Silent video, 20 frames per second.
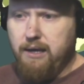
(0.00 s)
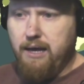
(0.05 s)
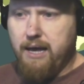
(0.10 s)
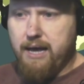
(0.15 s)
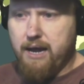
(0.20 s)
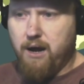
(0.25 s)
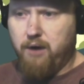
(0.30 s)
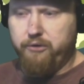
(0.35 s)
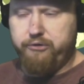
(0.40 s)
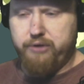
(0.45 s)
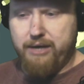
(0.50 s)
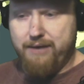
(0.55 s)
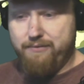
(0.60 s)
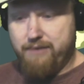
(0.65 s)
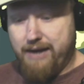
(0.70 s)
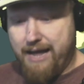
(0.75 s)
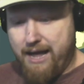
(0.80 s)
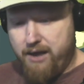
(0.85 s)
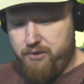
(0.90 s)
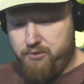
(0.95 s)
And also
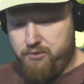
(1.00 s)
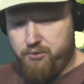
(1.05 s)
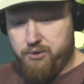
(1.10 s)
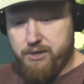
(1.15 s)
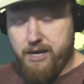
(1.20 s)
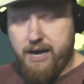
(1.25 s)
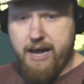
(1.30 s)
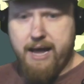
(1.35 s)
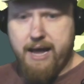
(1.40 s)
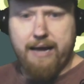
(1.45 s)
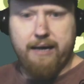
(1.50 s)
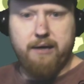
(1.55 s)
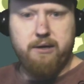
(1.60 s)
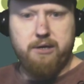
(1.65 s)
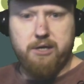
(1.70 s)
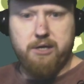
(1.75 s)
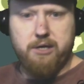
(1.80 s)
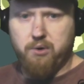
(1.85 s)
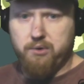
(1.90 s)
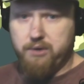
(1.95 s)
even Andrew Yang,
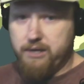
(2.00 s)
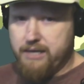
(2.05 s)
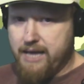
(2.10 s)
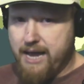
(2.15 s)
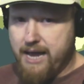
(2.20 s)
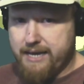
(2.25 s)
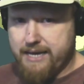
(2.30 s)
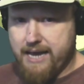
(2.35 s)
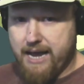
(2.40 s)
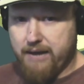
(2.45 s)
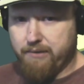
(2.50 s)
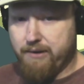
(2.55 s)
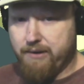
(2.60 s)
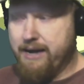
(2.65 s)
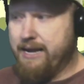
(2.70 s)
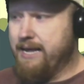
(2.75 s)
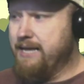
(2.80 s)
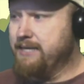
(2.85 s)
the Yang Gang, right?